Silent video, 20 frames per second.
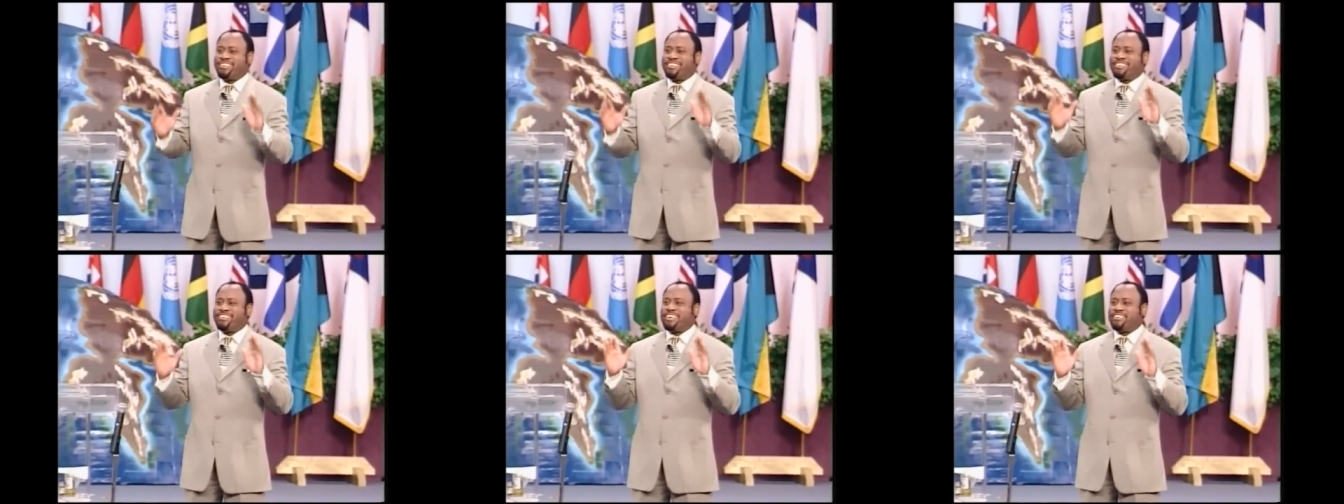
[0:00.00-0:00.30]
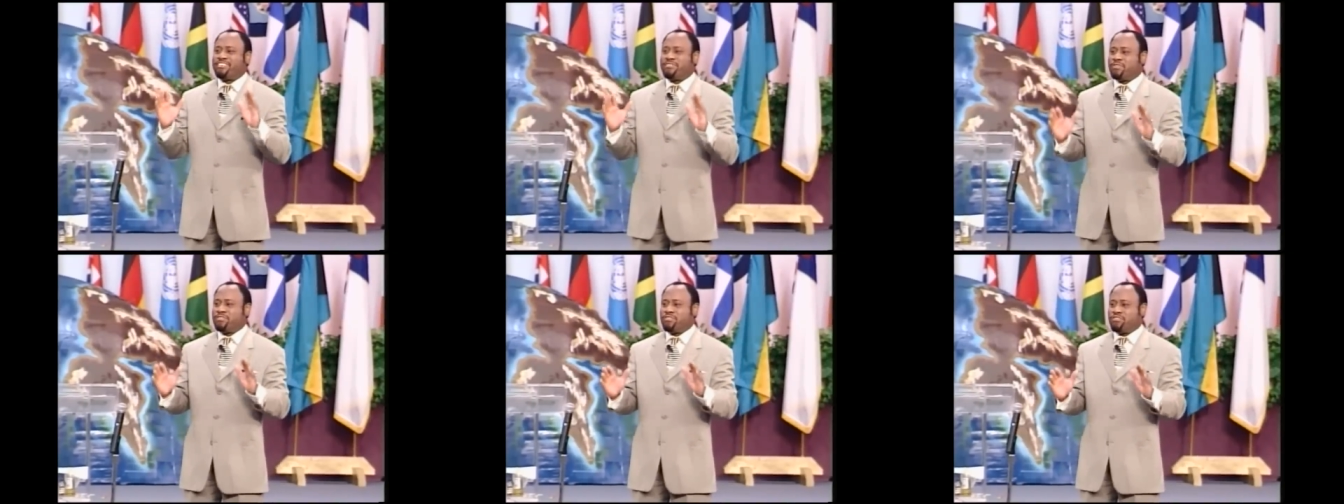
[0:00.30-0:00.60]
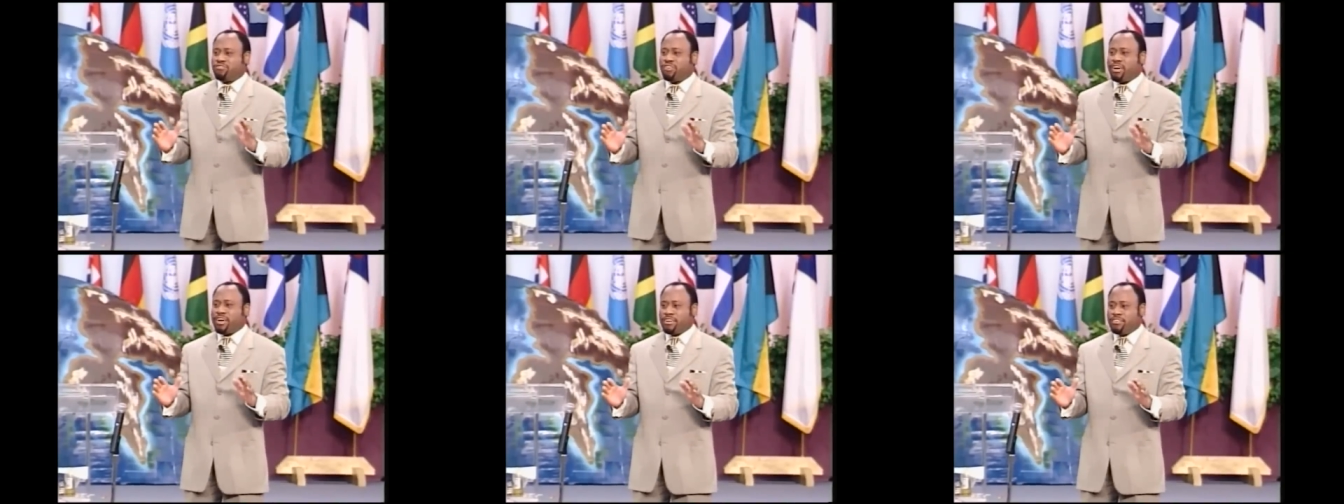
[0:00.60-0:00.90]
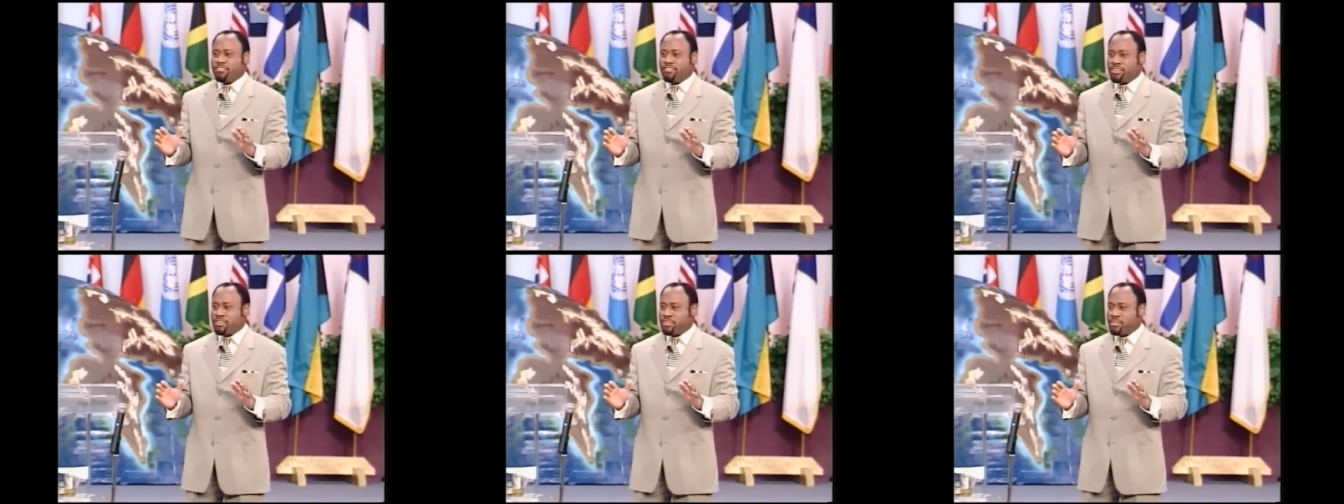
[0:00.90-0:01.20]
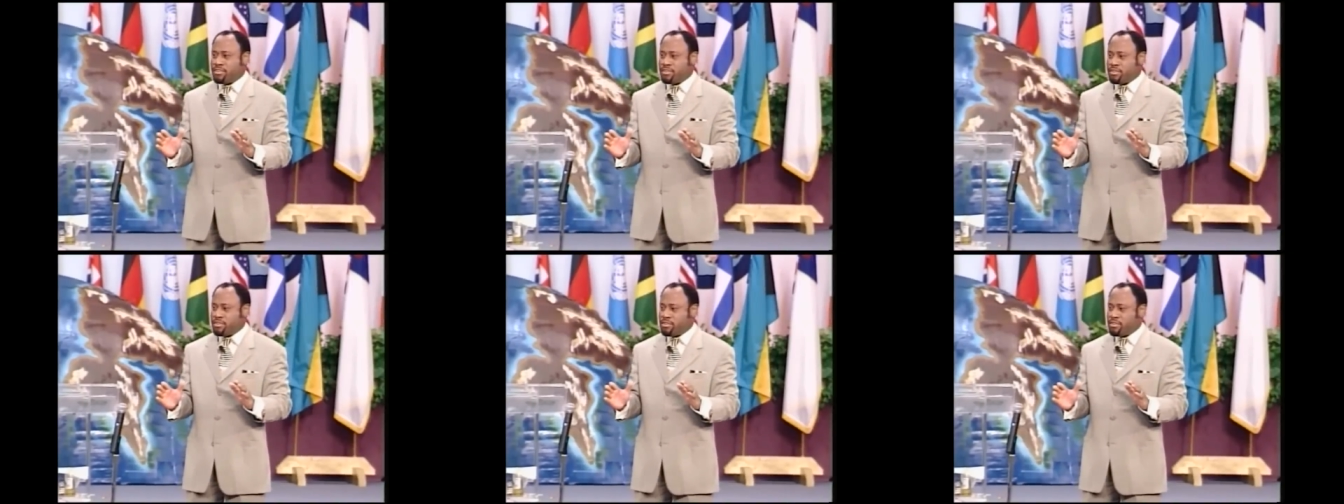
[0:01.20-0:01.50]
successful strategy.
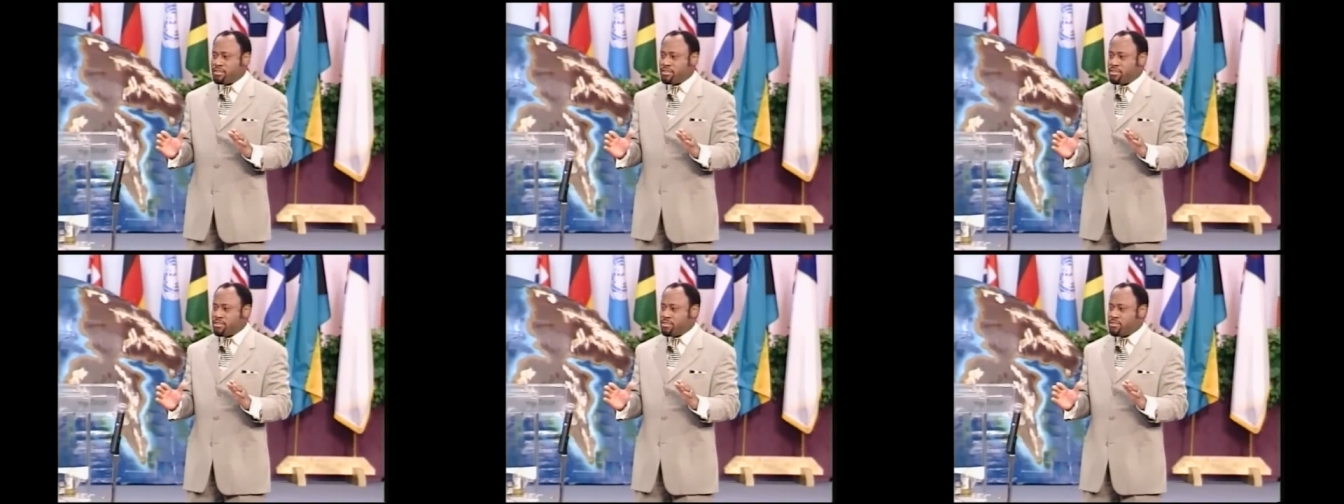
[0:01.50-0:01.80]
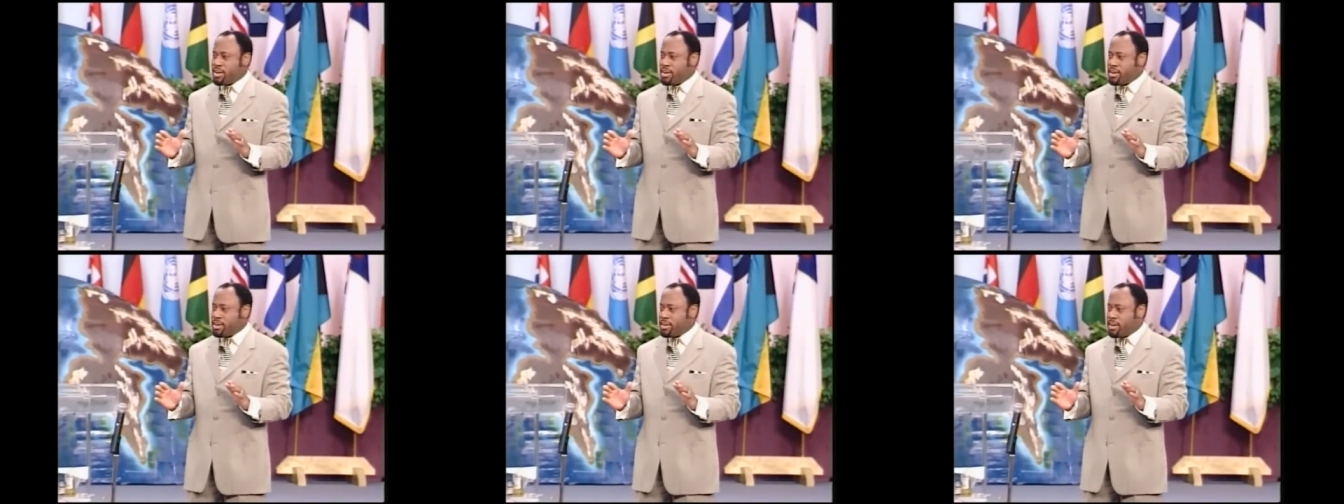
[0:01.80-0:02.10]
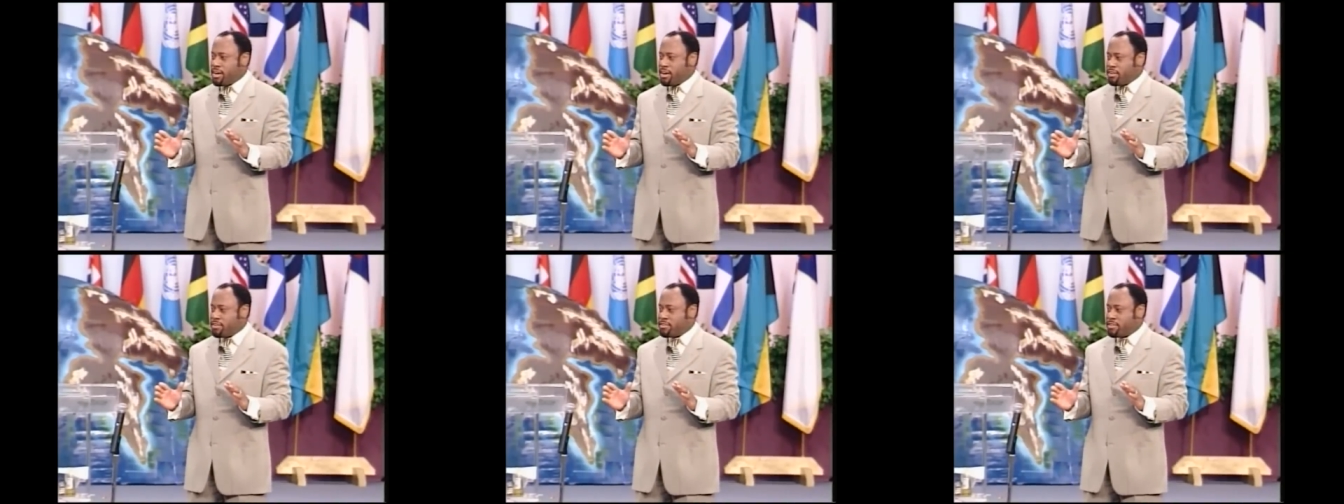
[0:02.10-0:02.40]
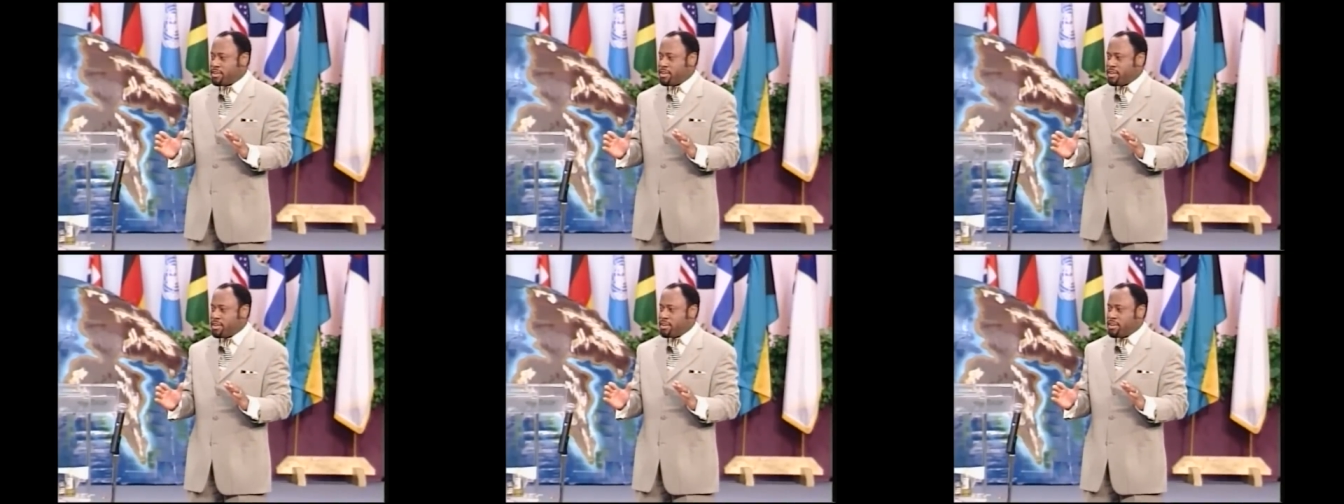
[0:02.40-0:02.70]
Write it down.